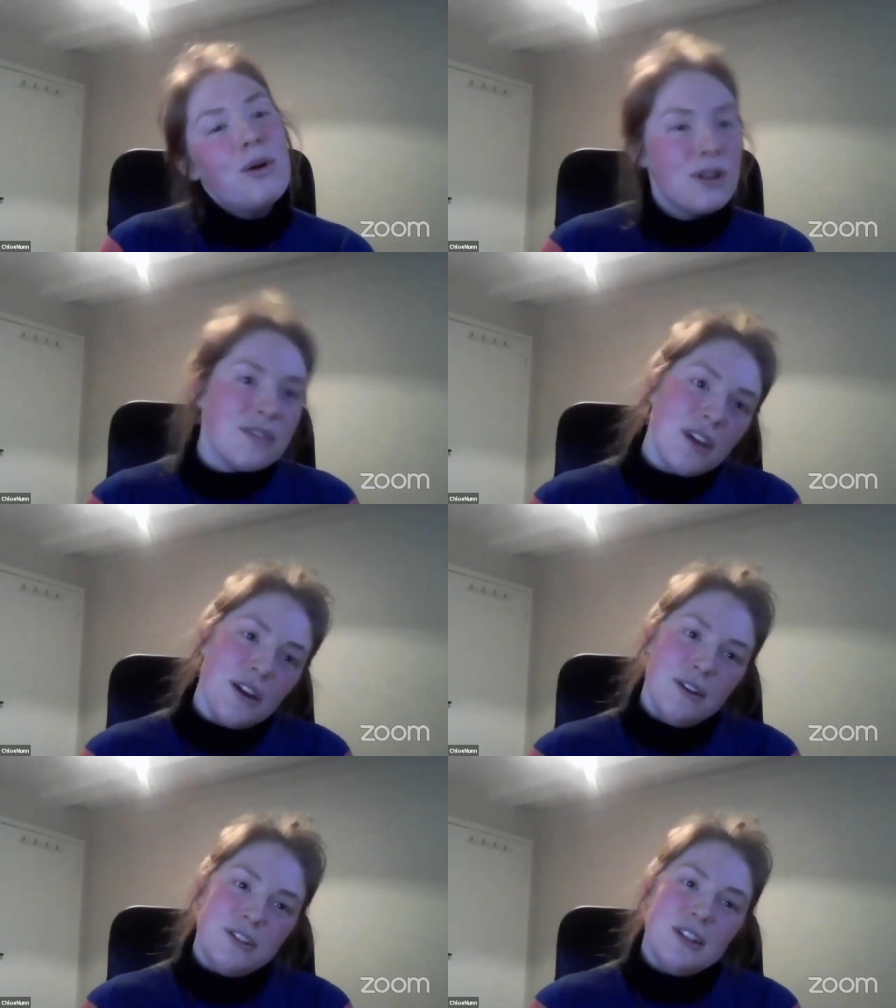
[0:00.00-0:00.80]
all of the
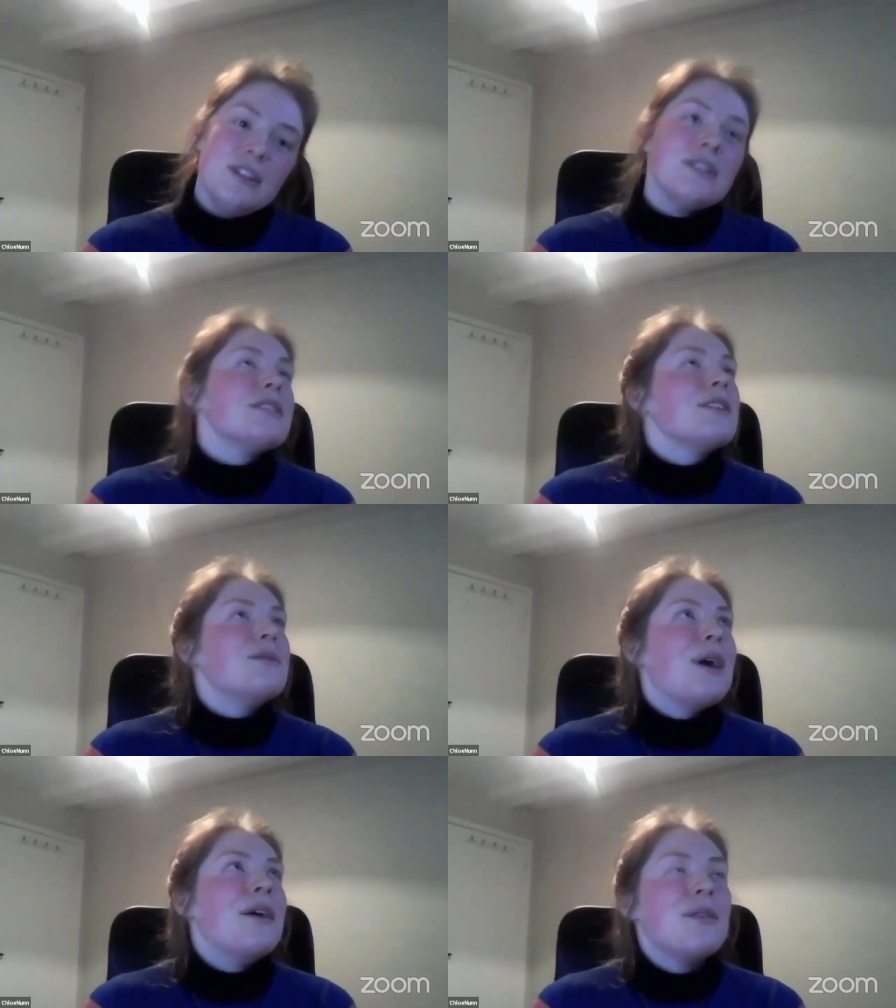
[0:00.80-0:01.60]
oceans
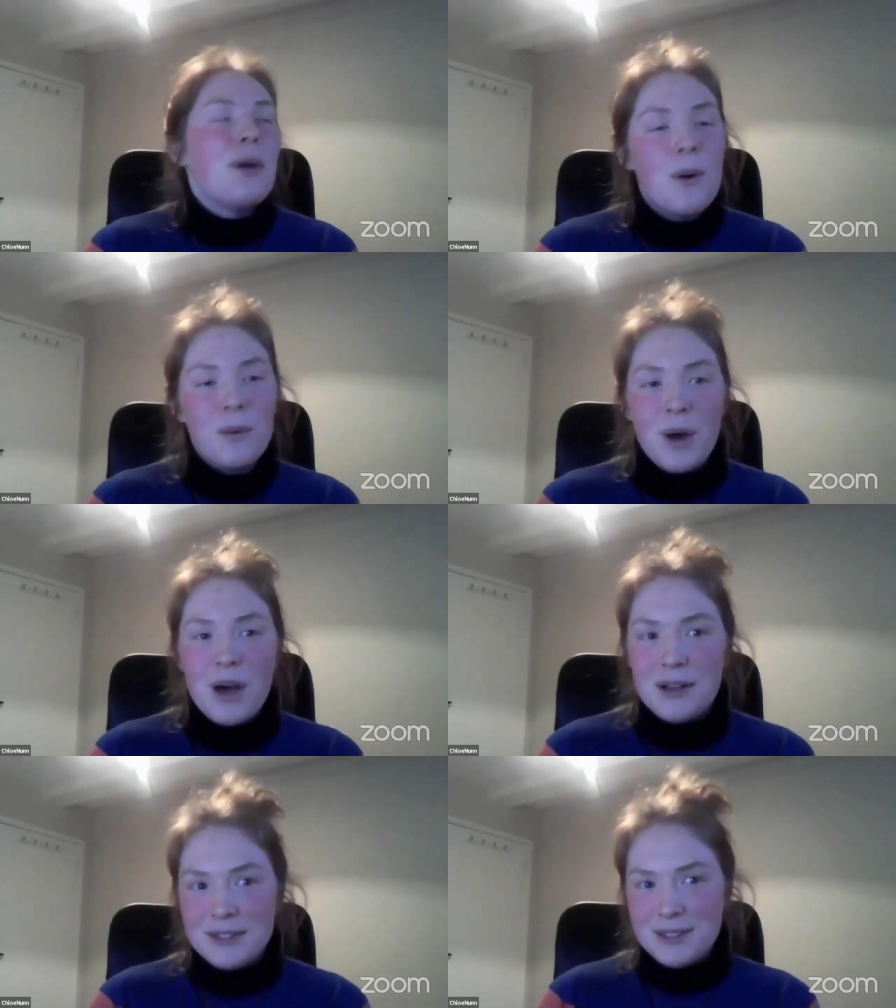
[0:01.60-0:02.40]
around the whole
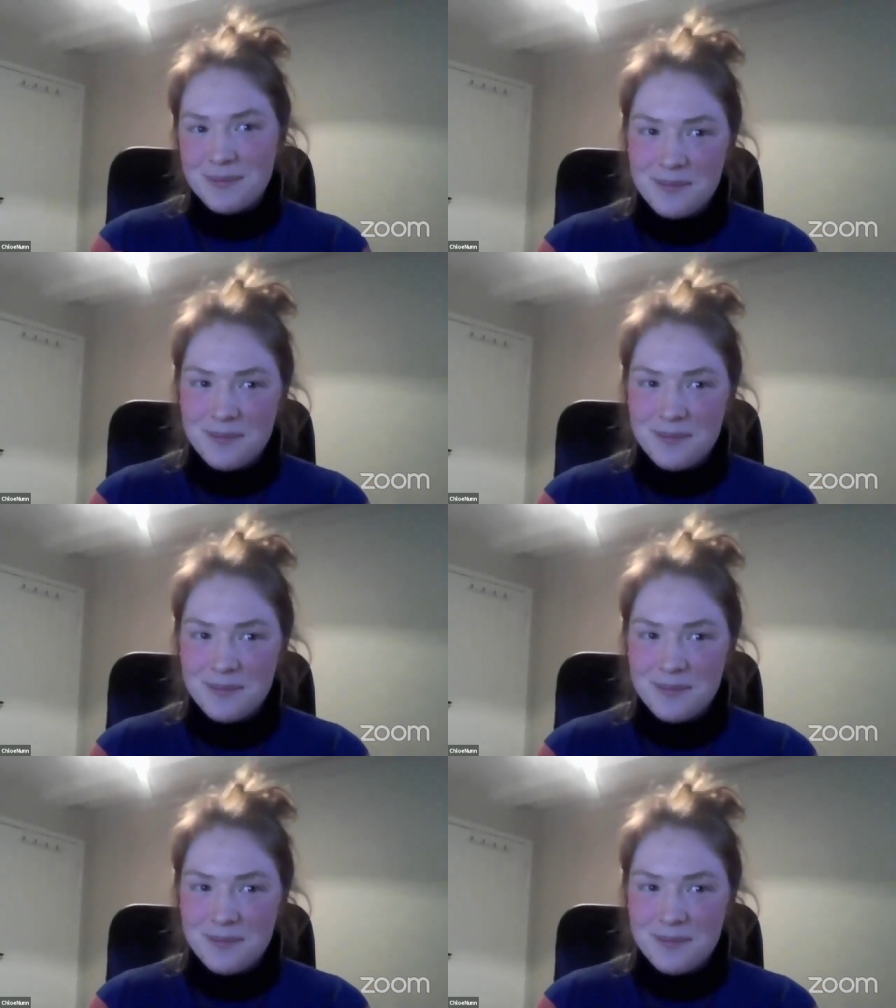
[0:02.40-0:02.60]
world.